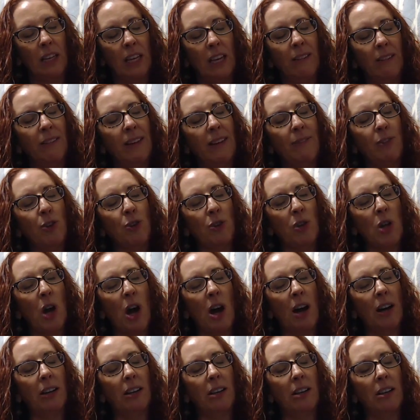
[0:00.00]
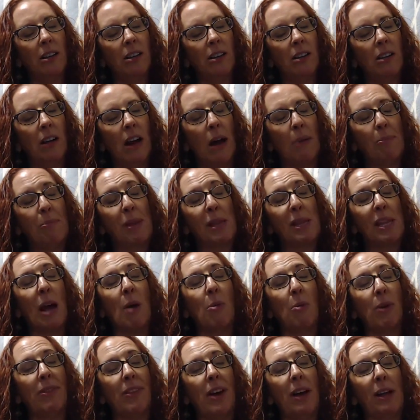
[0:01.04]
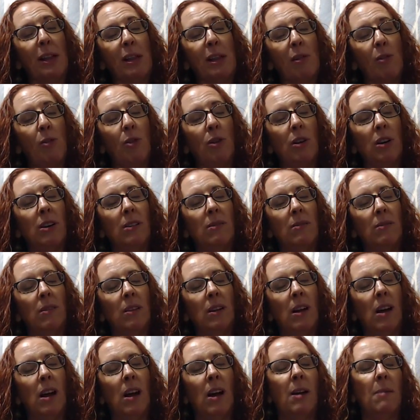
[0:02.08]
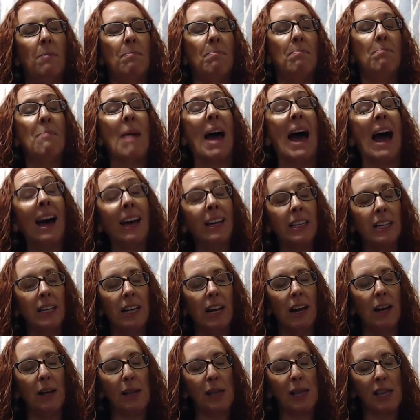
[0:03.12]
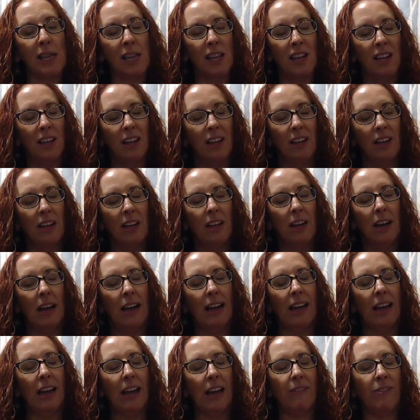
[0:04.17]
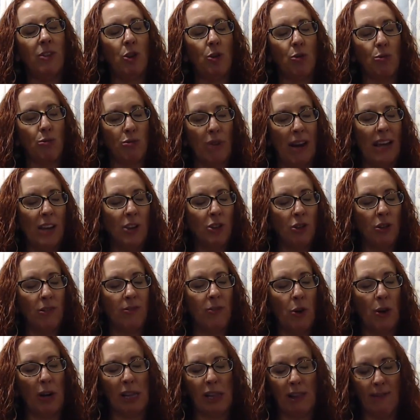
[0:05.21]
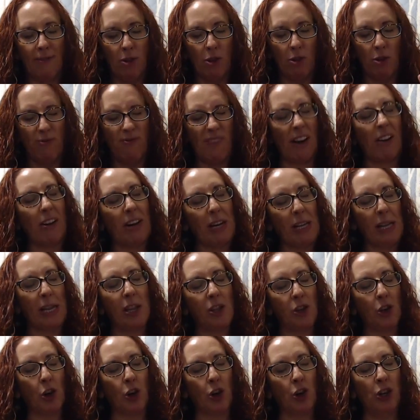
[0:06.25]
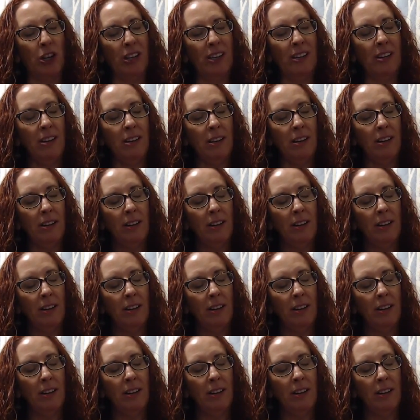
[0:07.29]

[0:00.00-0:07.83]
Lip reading: even if you're not upset with us or mad at us, if you raise your voice, if you're very stern,